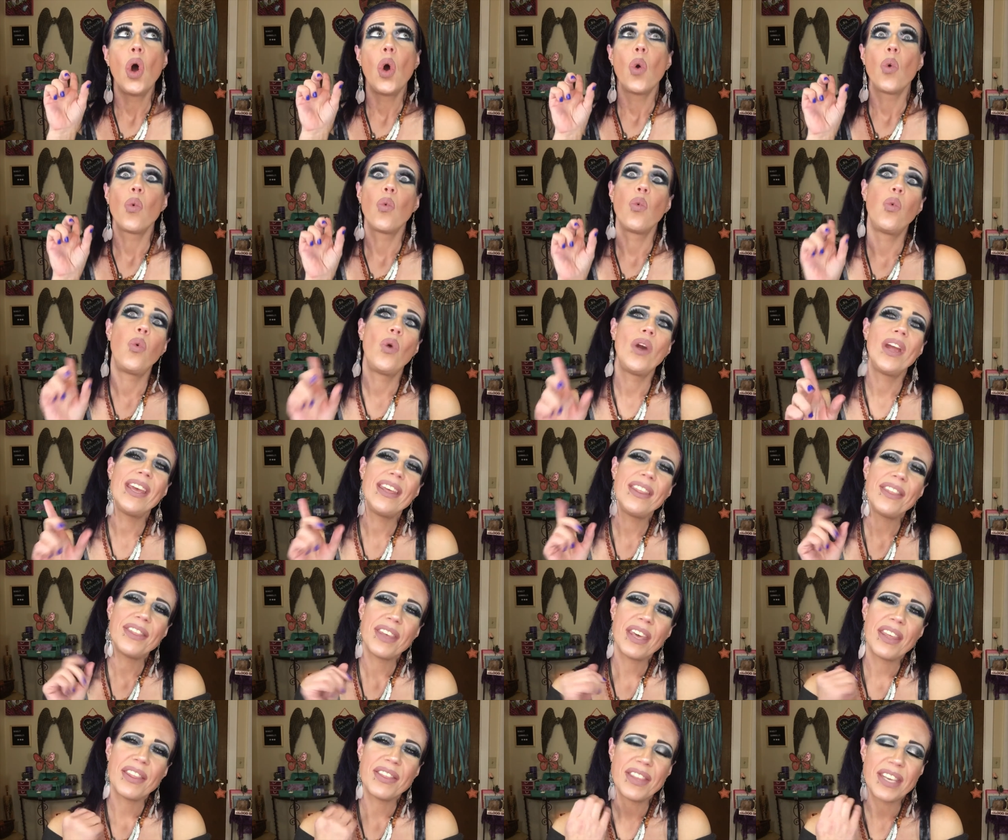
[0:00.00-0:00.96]
with
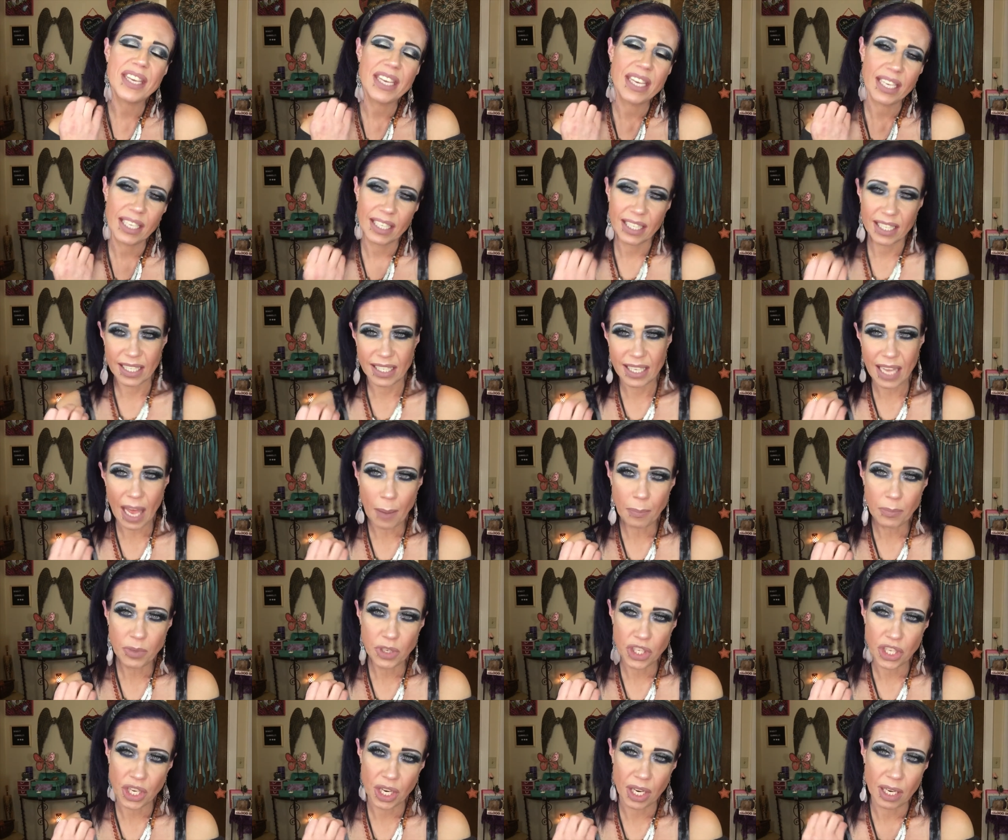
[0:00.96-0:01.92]
the
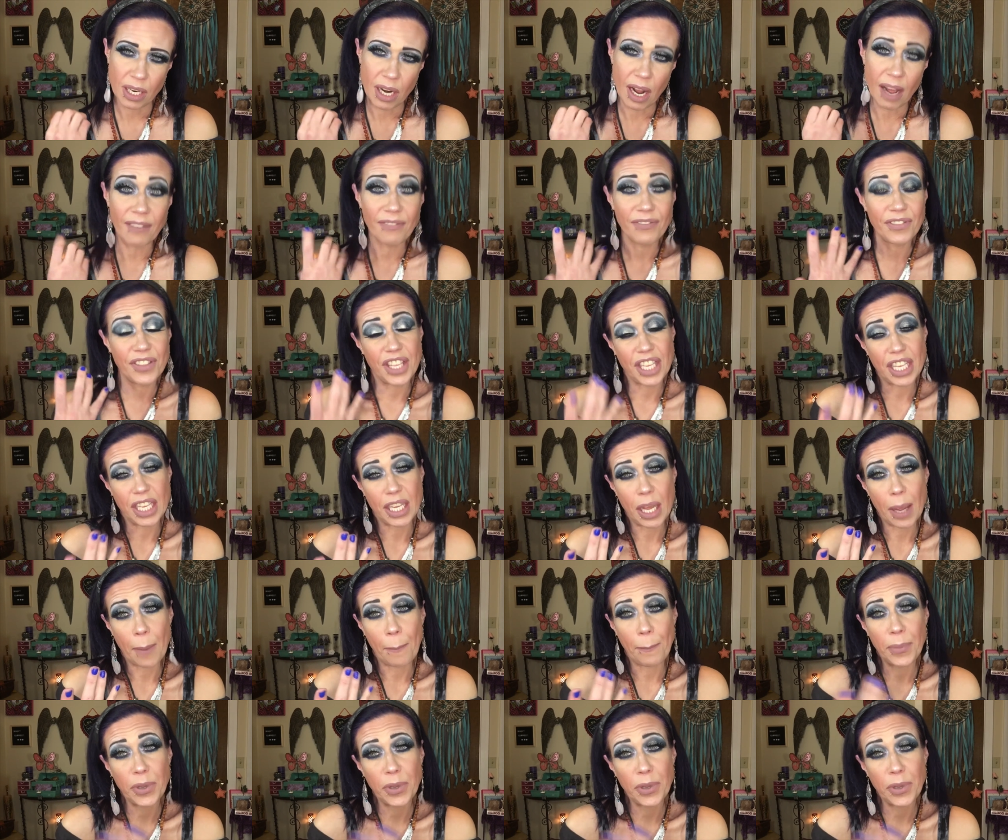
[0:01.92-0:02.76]
exception of the